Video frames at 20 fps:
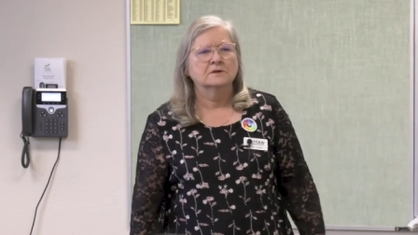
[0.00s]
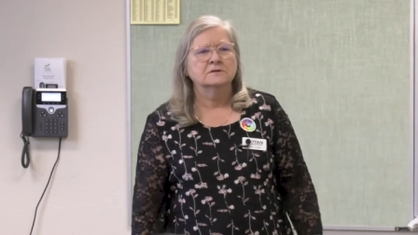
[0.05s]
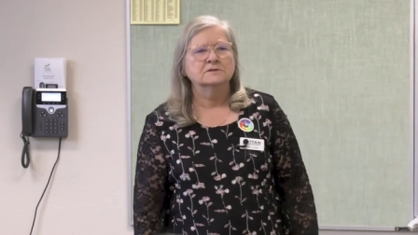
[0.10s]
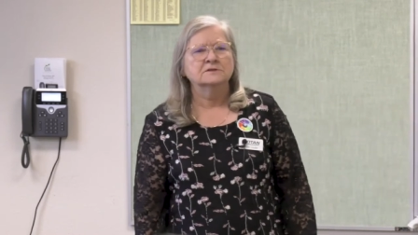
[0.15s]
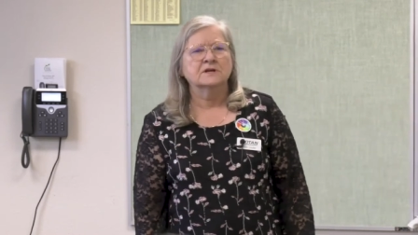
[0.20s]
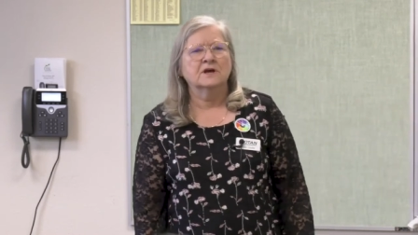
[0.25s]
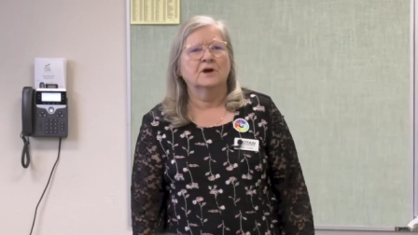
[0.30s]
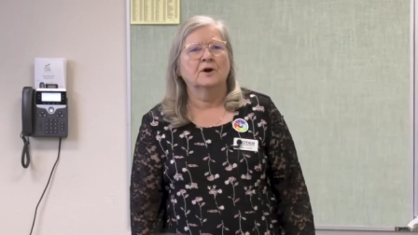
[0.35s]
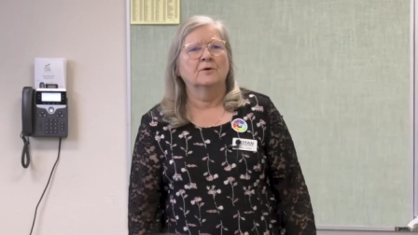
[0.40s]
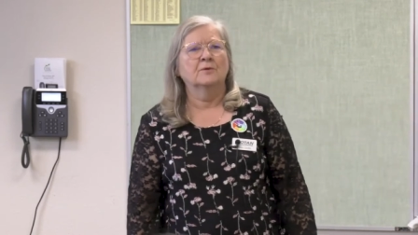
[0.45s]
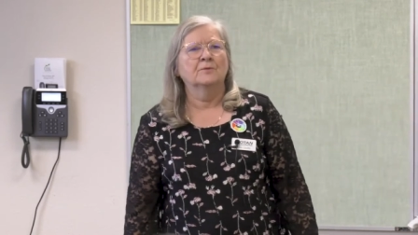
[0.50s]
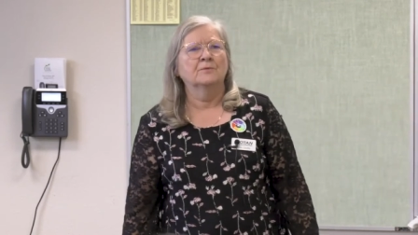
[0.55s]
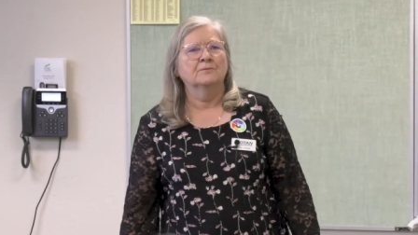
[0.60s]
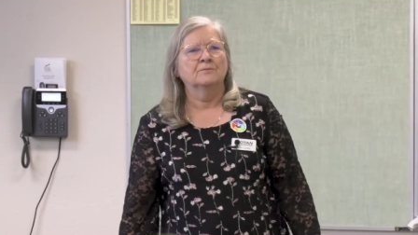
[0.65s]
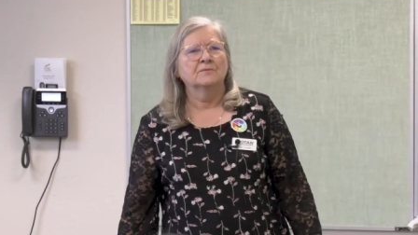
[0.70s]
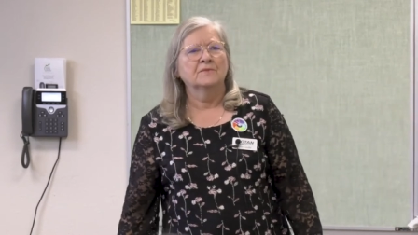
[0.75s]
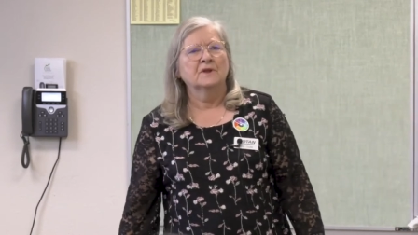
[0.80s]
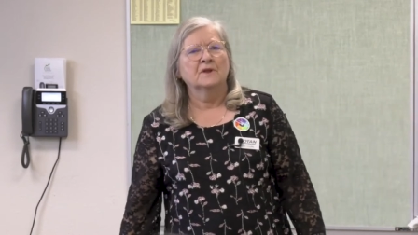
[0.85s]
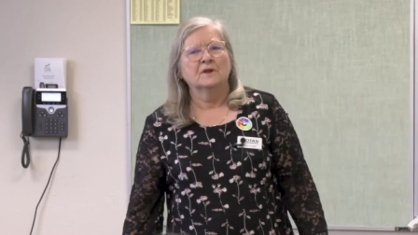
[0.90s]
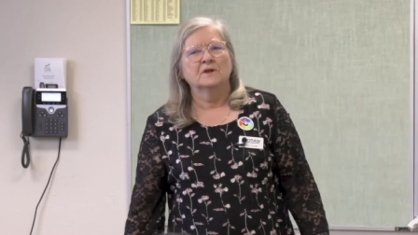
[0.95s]
So
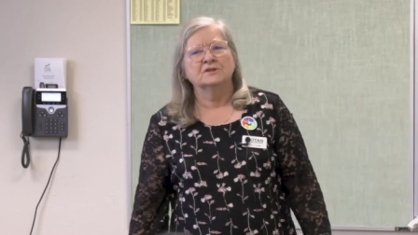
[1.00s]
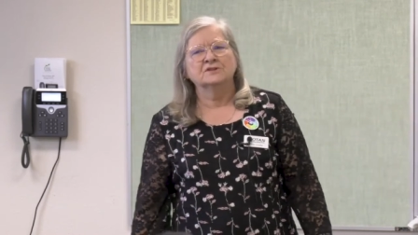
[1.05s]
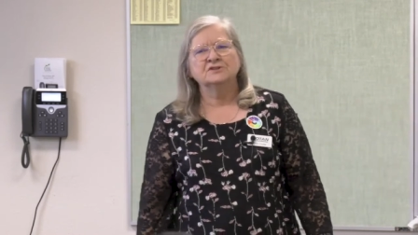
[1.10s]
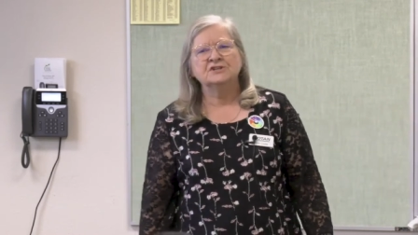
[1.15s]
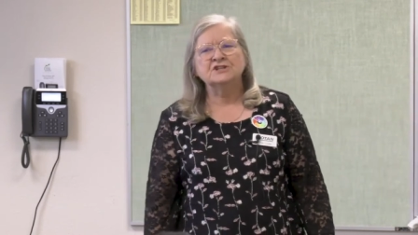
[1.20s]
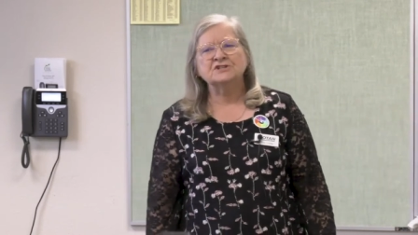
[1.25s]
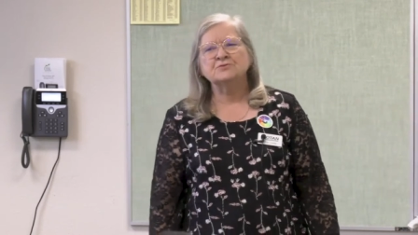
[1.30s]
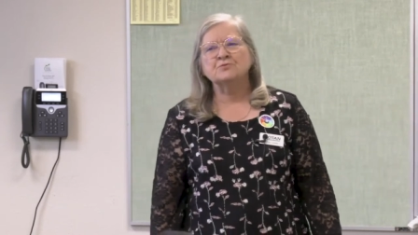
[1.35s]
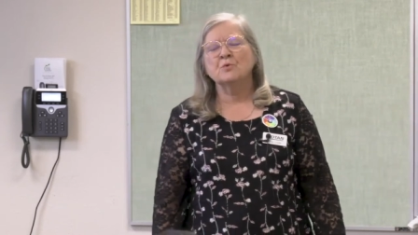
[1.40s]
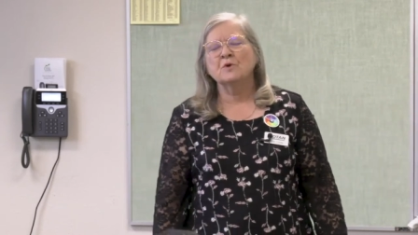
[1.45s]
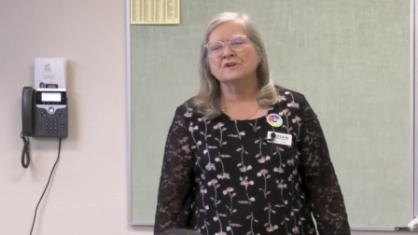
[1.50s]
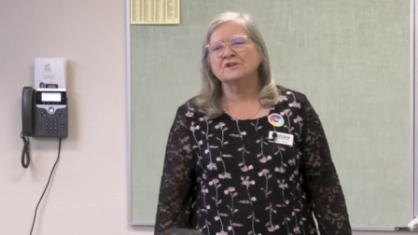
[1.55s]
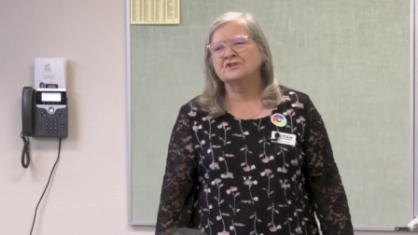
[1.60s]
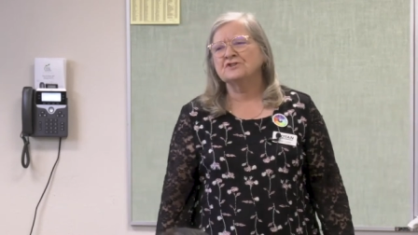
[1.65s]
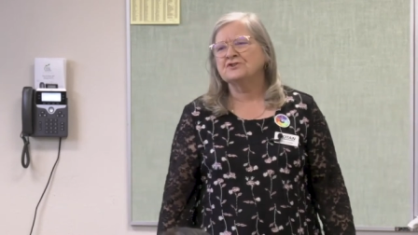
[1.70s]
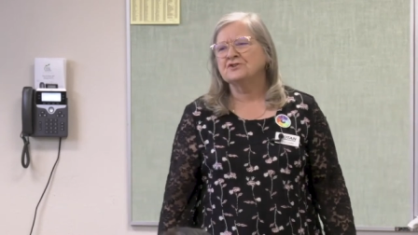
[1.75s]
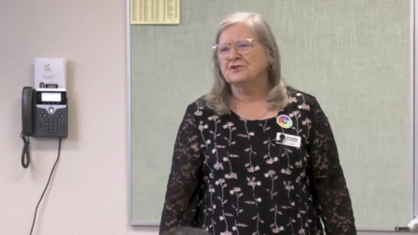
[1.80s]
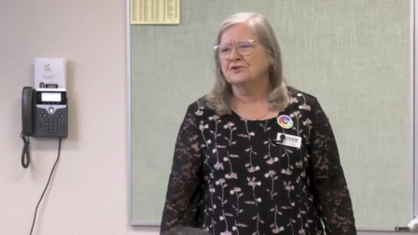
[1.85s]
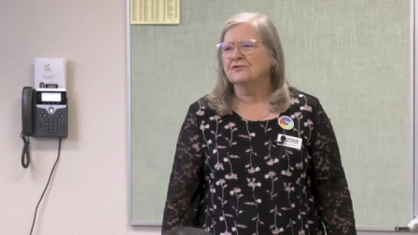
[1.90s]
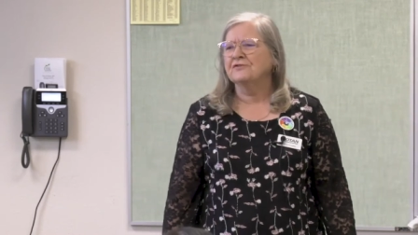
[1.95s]
just want to
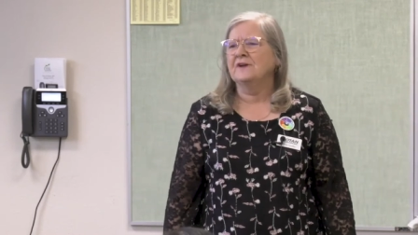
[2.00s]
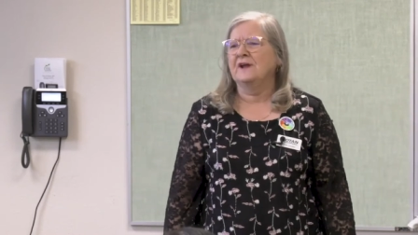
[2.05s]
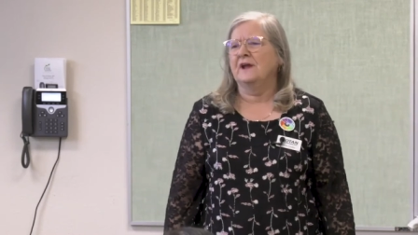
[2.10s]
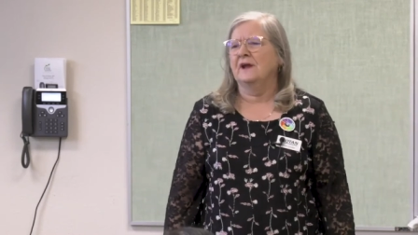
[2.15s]
serve